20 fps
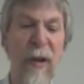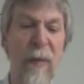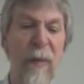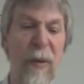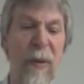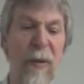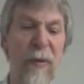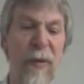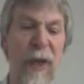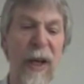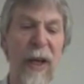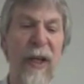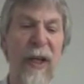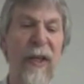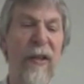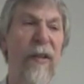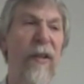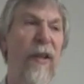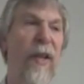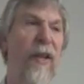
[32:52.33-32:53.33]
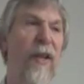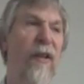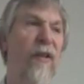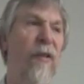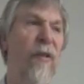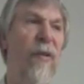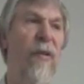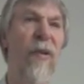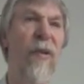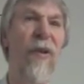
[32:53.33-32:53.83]
provide a
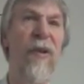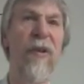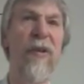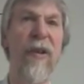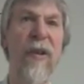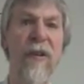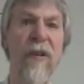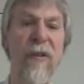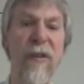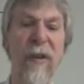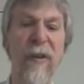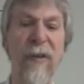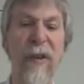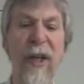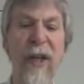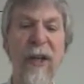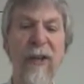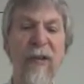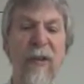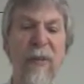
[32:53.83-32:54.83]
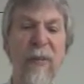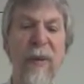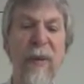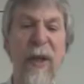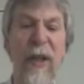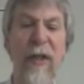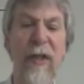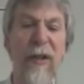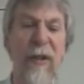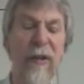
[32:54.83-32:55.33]
so-called transaction
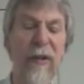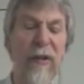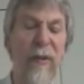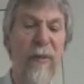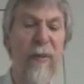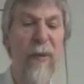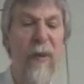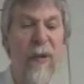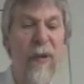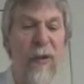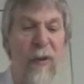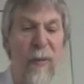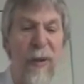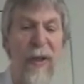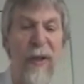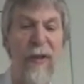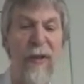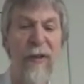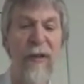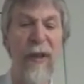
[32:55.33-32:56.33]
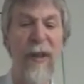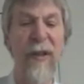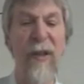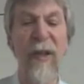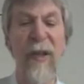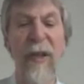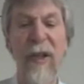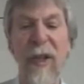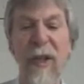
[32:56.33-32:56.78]
mechanism, which means that